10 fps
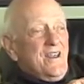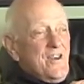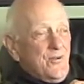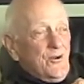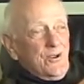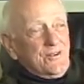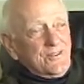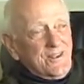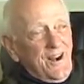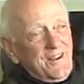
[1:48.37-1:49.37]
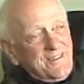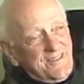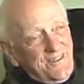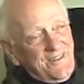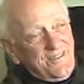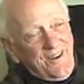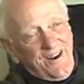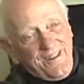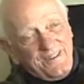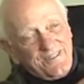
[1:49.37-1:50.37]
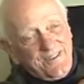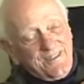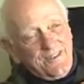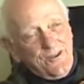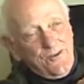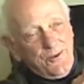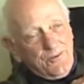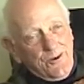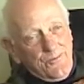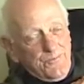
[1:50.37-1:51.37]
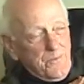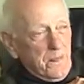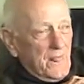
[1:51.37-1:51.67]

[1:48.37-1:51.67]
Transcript: if you're interested, I can show you a lot of those in the trophy room.